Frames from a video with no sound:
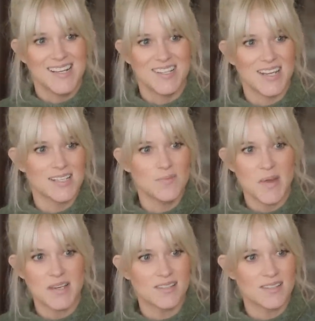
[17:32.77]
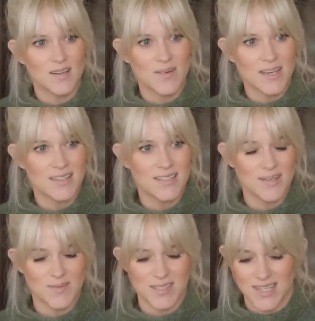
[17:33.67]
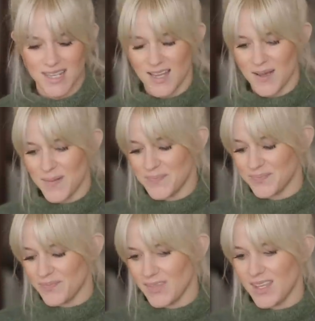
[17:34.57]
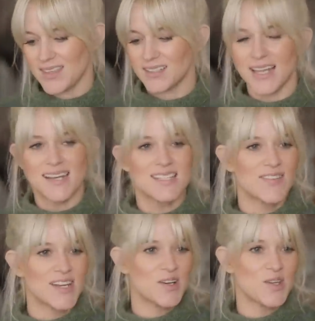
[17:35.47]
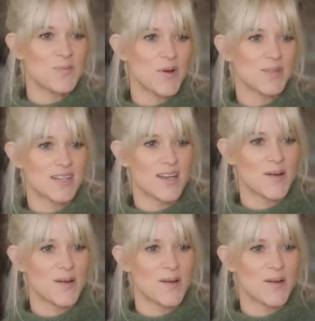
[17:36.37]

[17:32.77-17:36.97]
she's like, she makes it so easy. It was the um, the latest video you posted